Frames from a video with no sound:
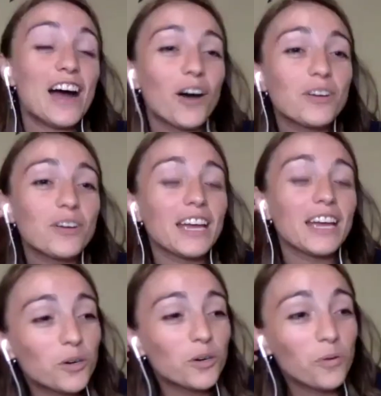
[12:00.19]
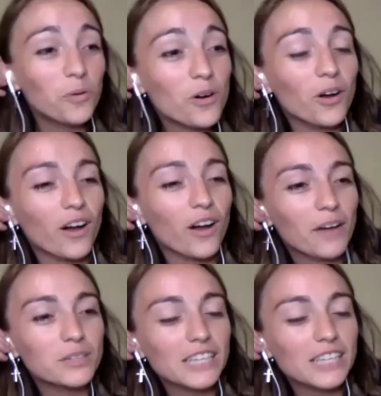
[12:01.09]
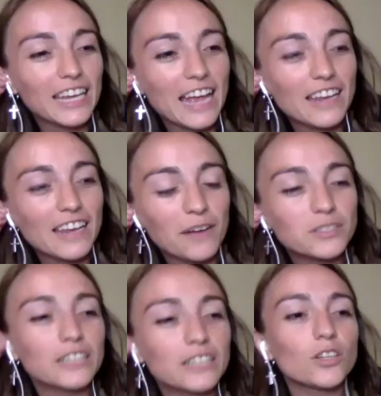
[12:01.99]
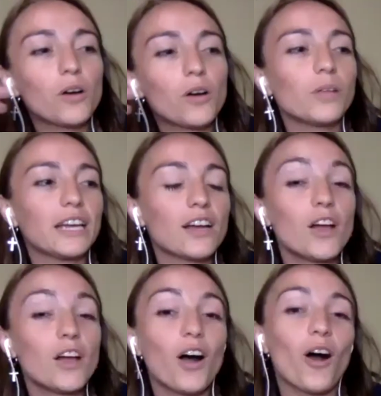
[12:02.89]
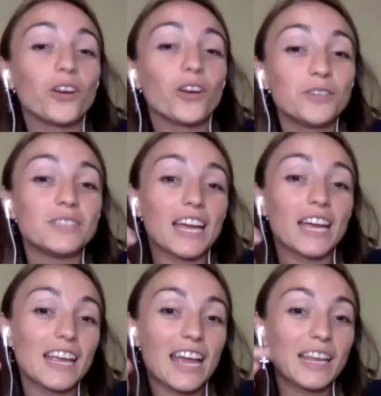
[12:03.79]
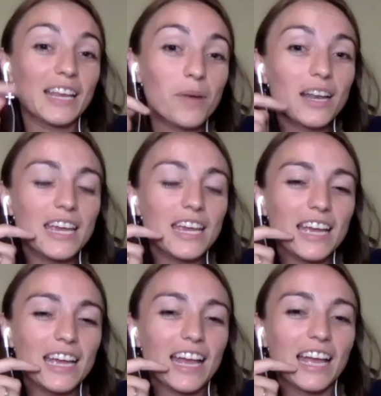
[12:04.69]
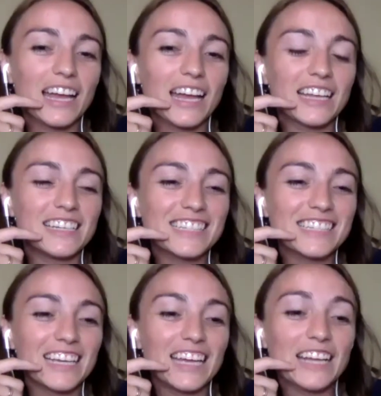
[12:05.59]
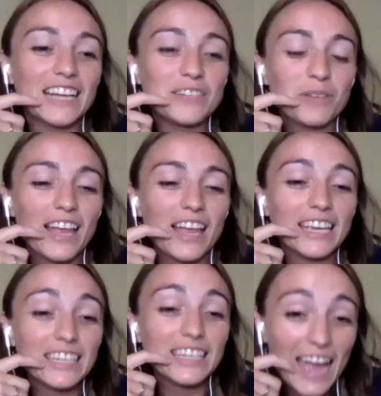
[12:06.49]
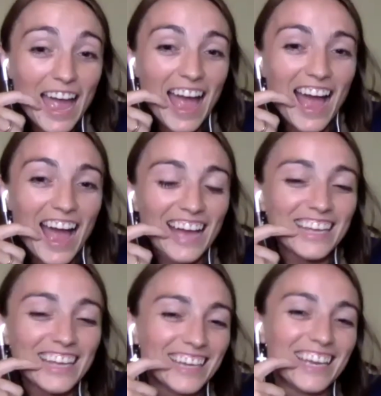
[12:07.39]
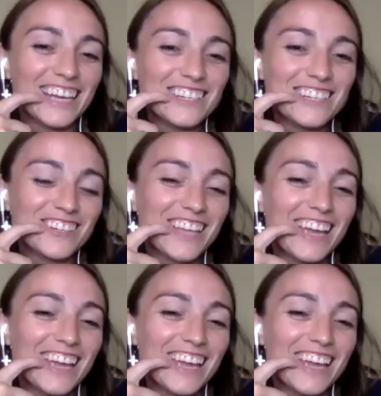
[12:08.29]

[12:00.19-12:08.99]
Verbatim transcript: okay, cool. I was like, and then I was like, so like, are you dating anybody? Mm. And and you were like, yeah. And you were like,